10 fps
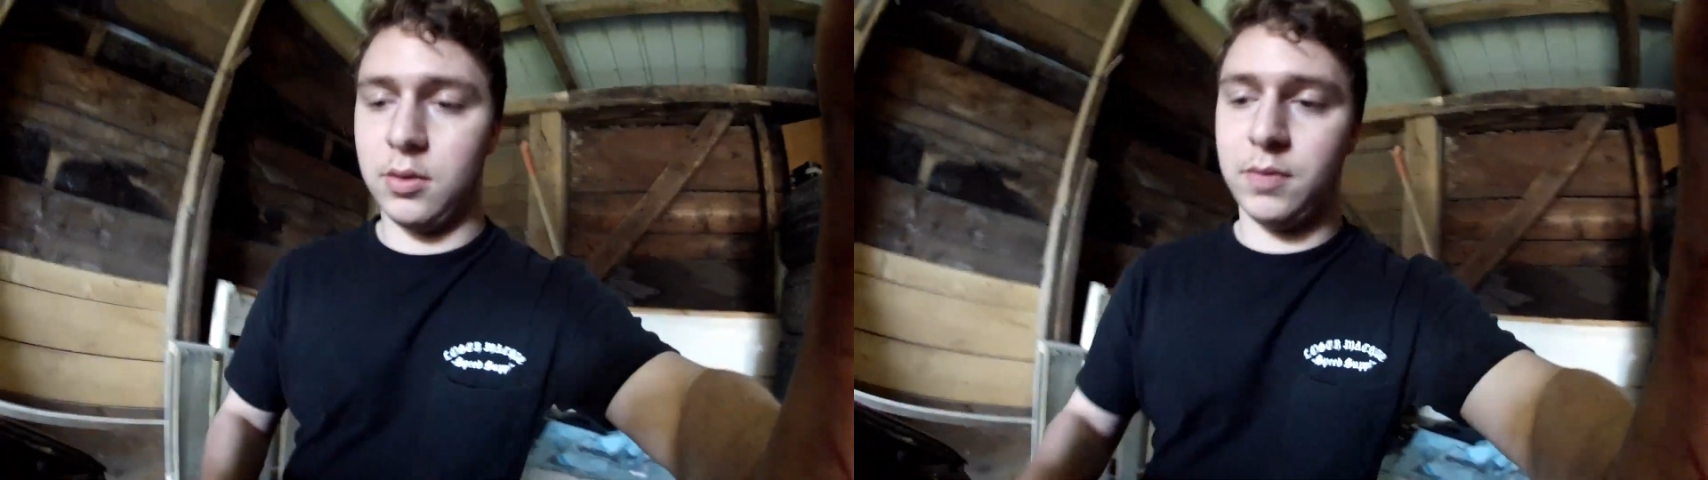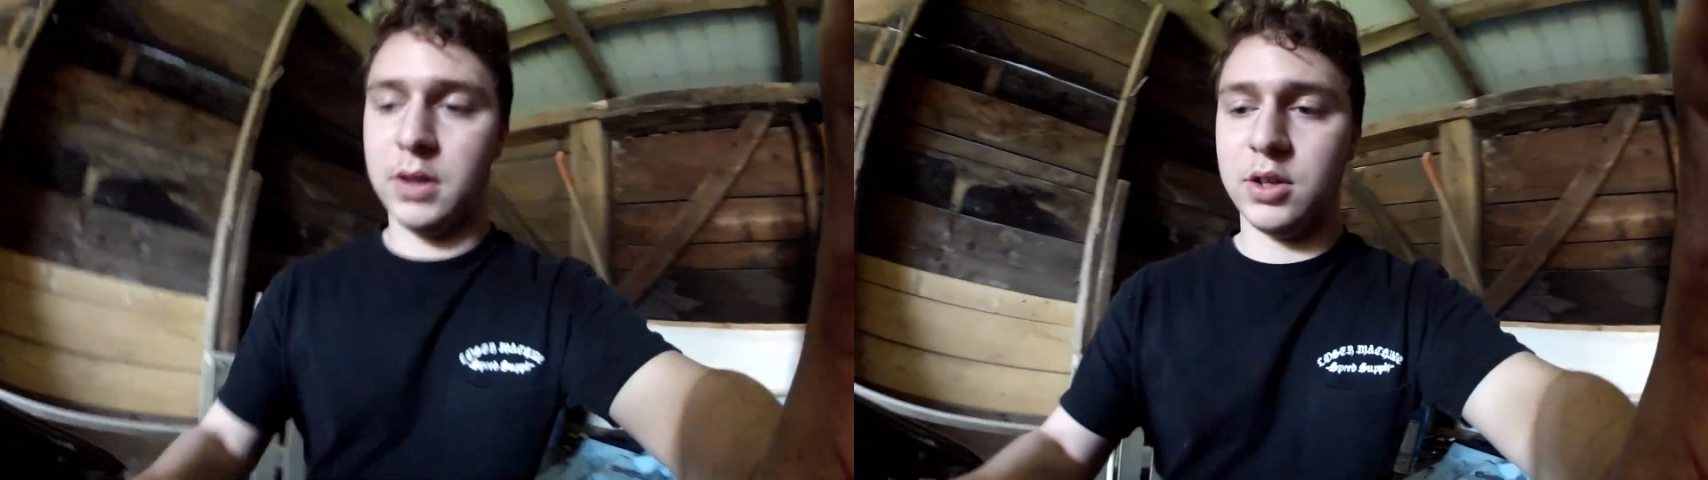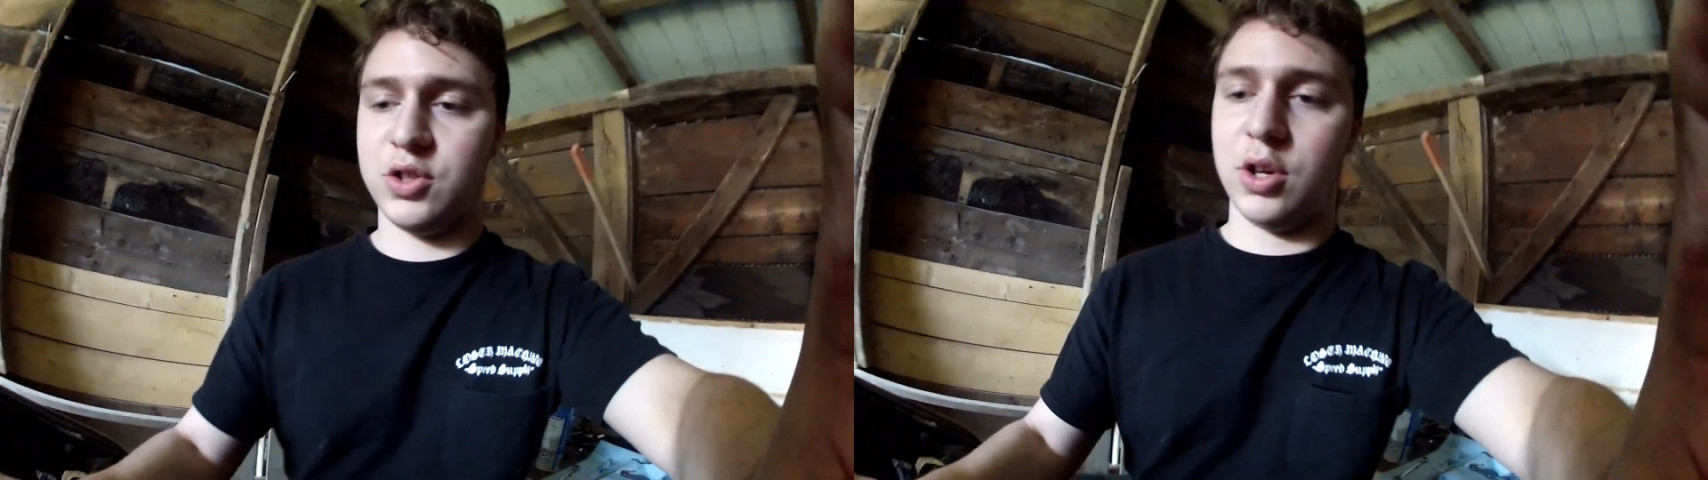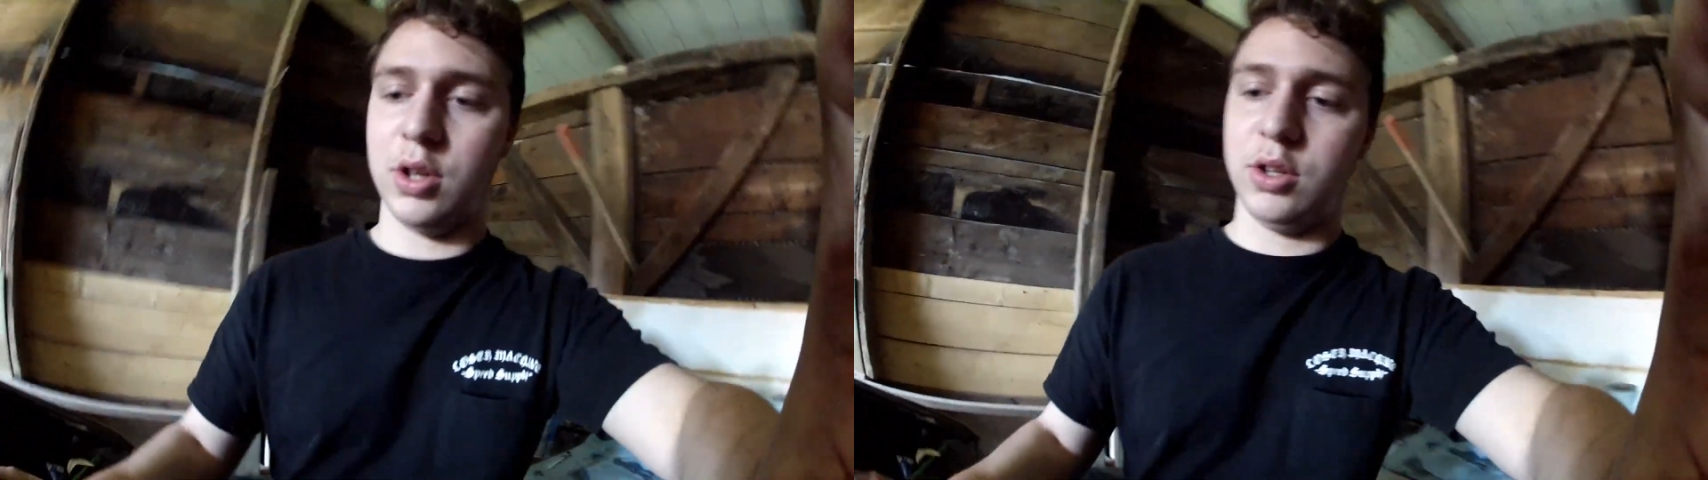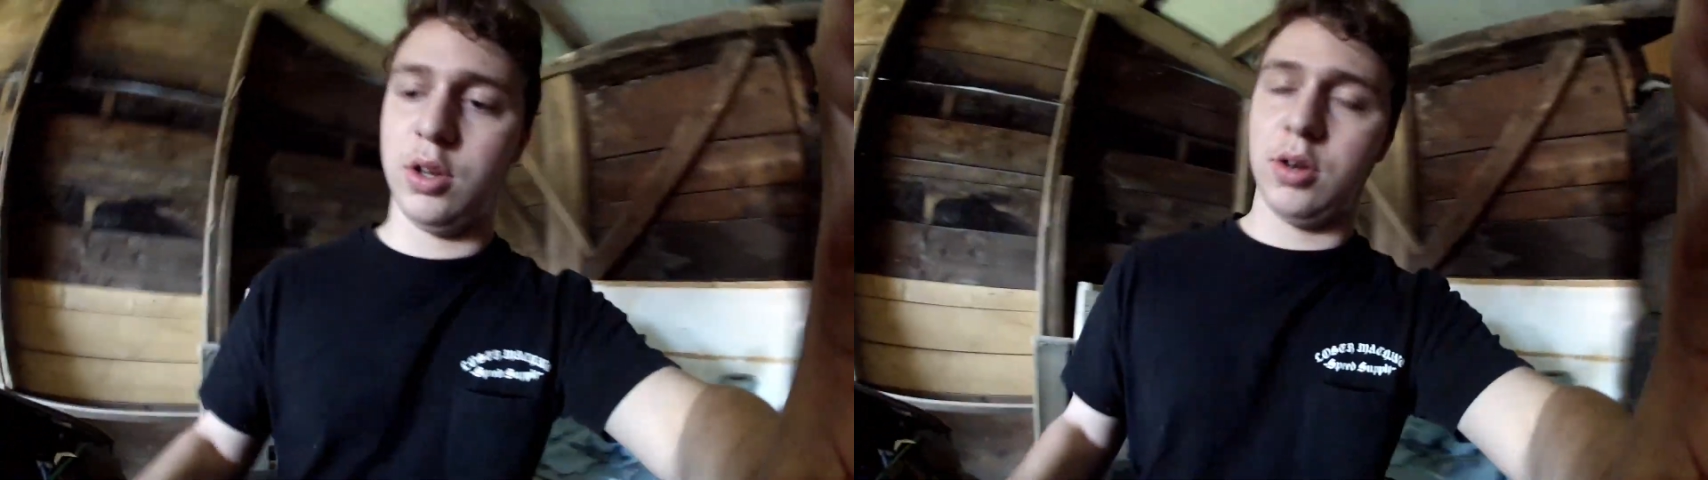finish
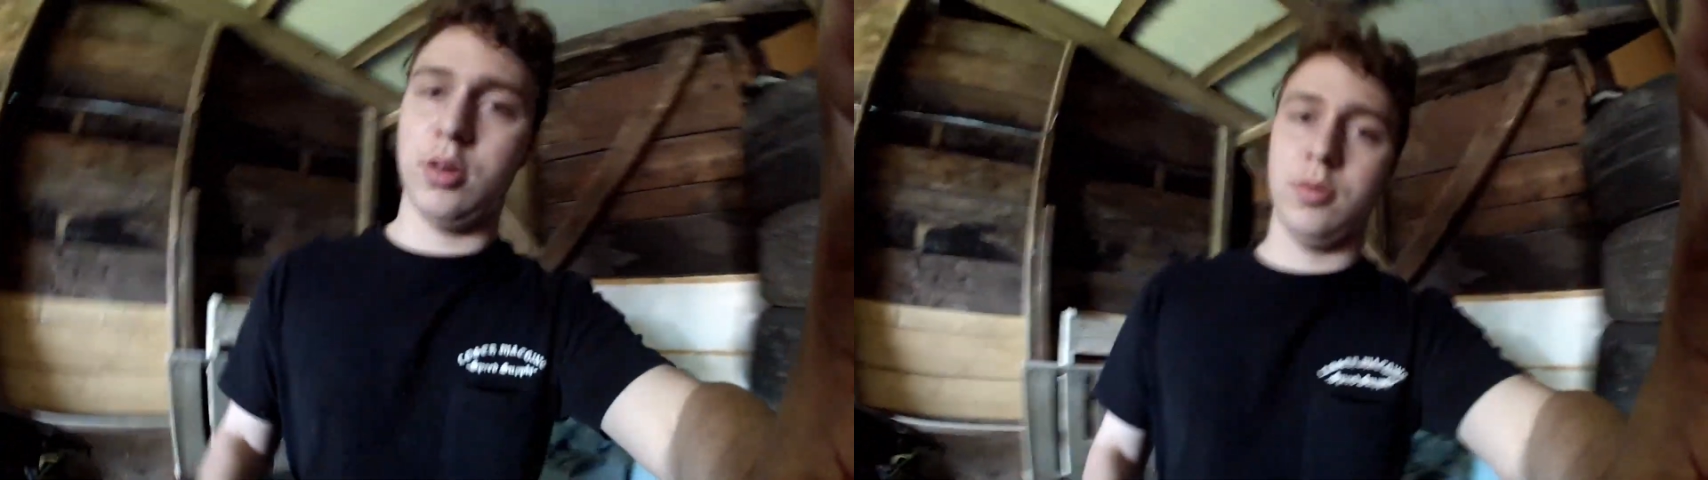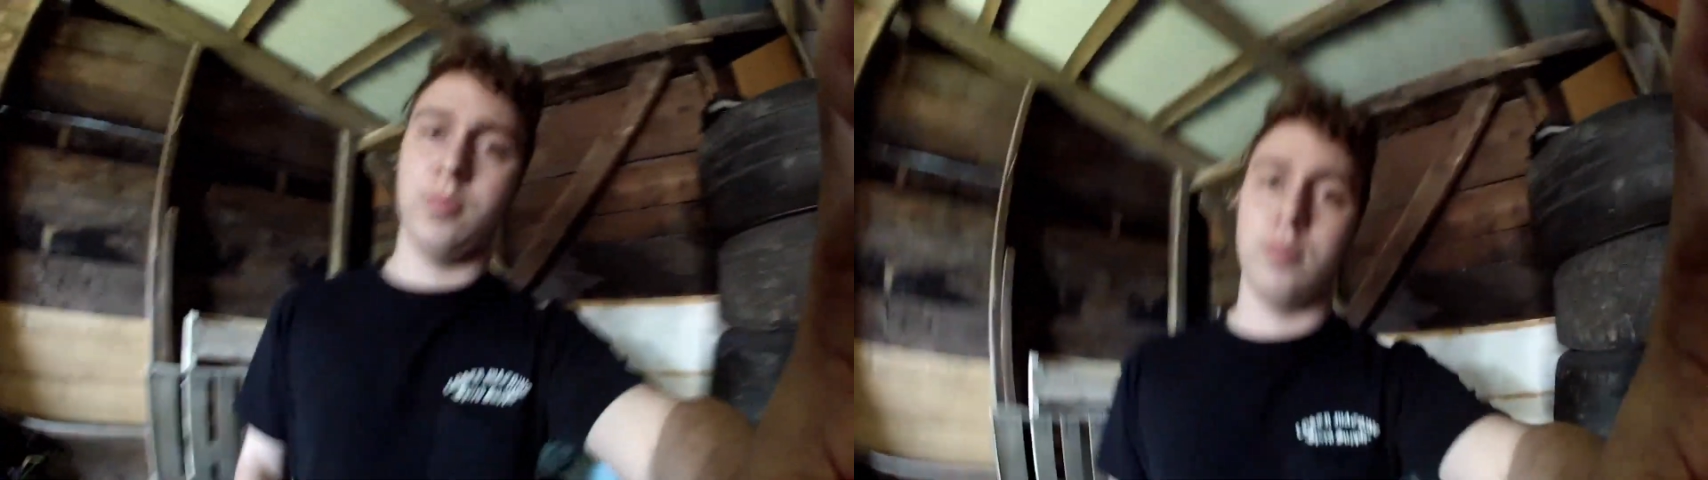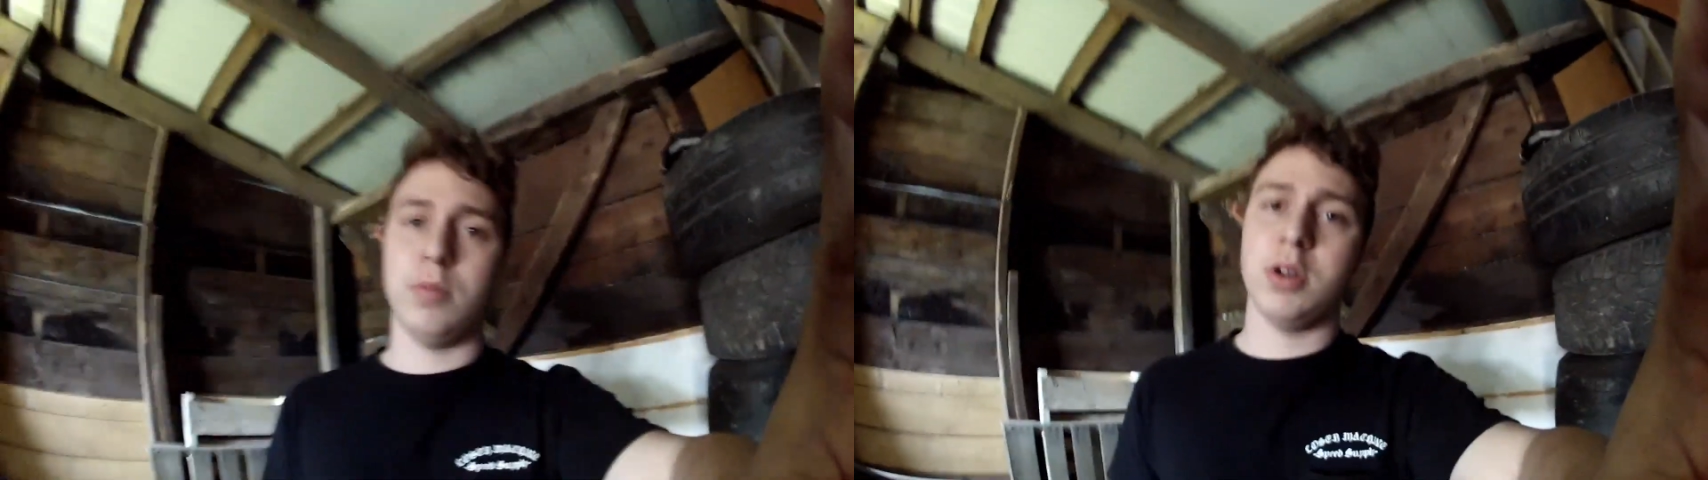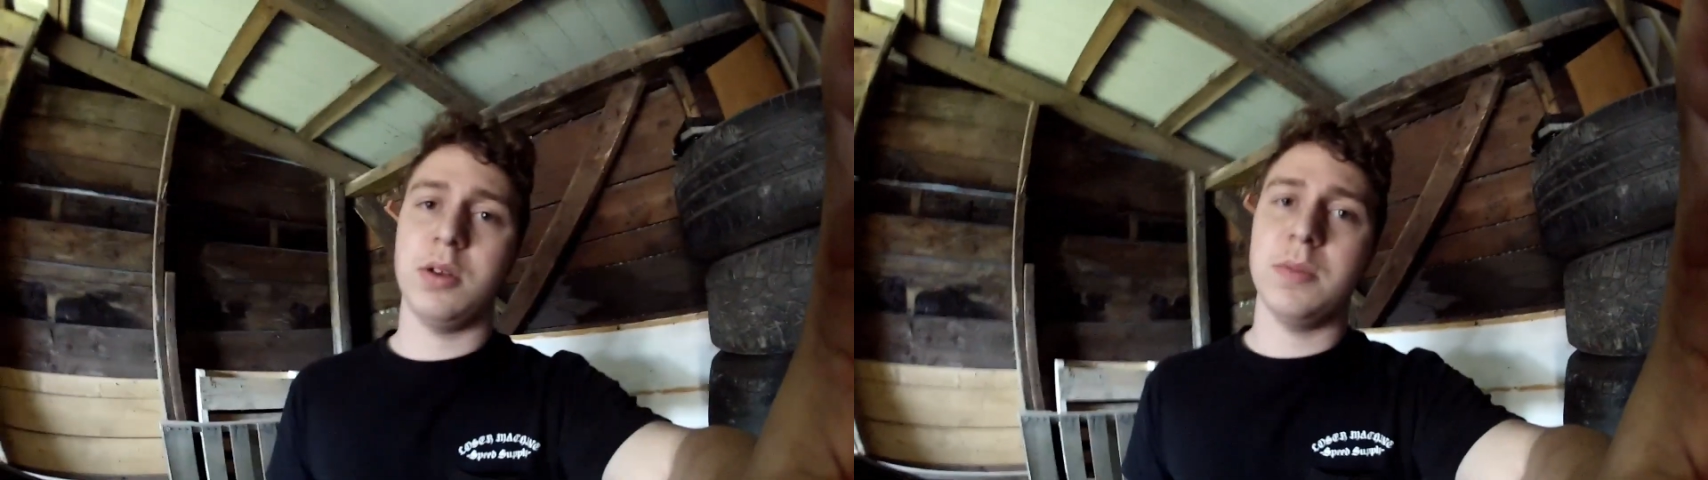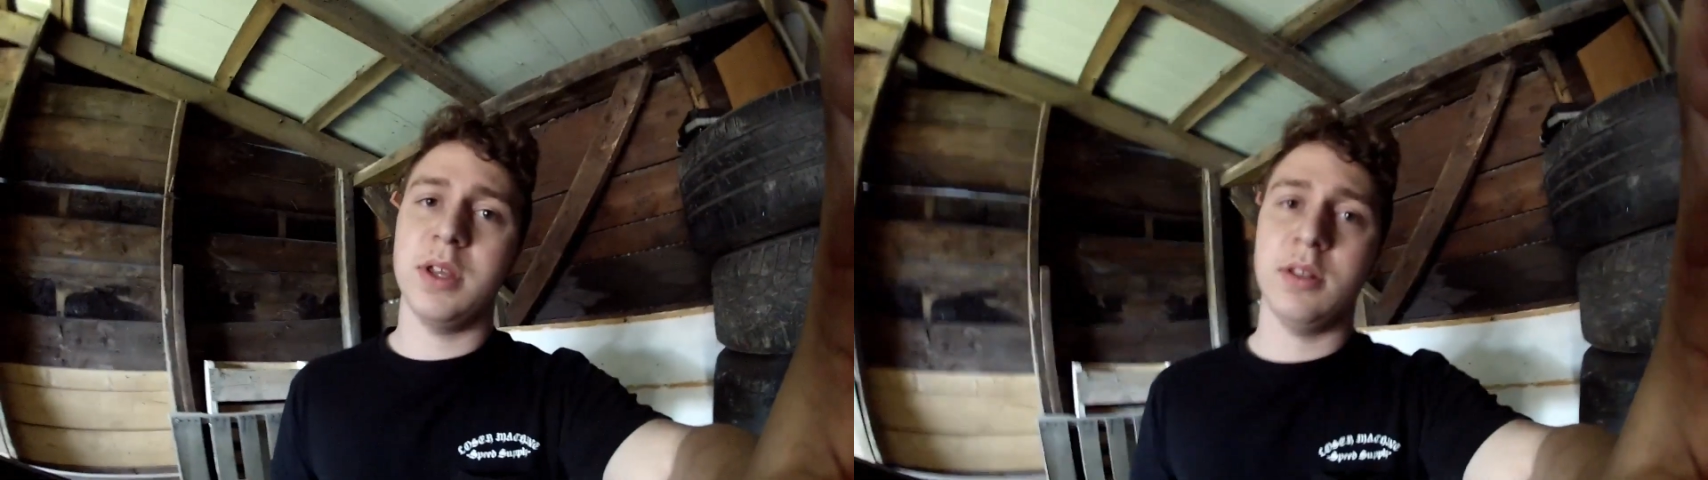the
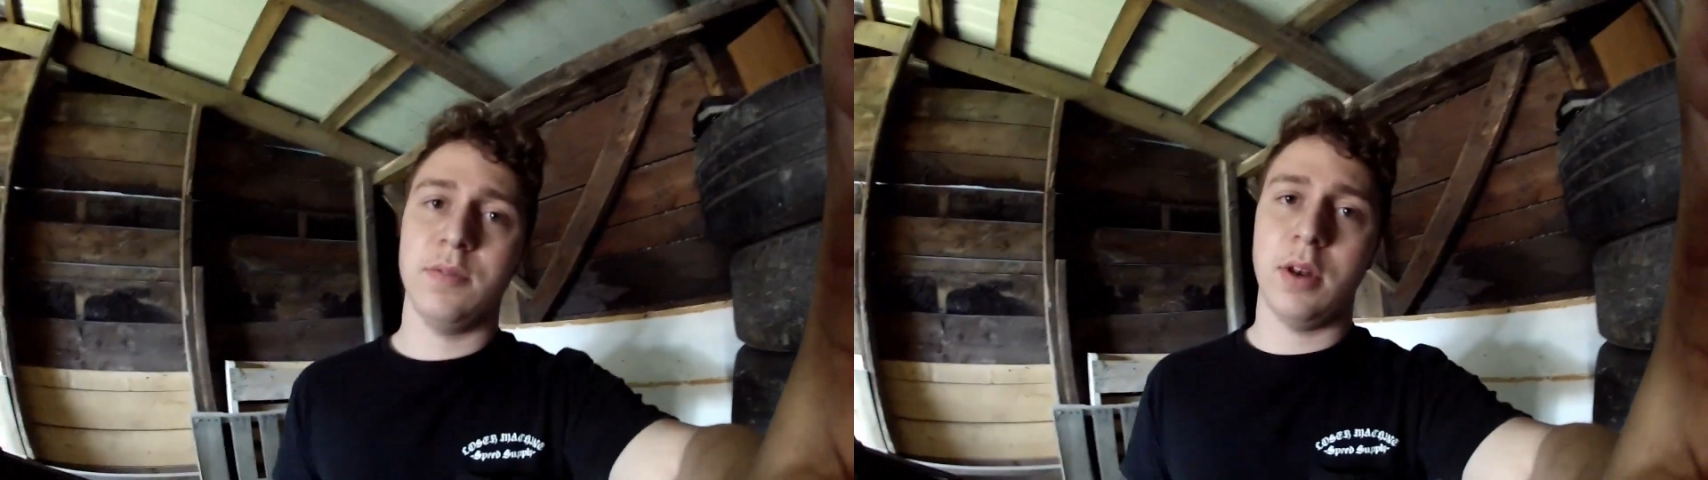bottom end,